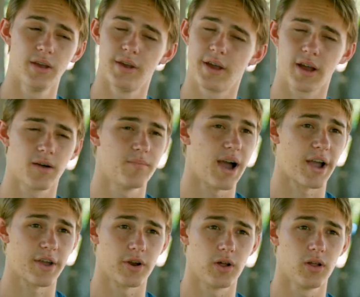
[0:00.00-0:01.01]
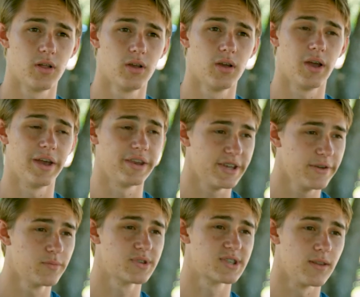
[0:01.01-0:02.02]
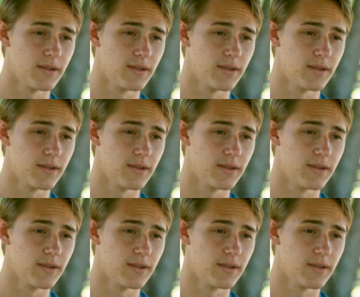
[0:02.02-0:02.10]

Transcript: he didn't come back at all. And he was,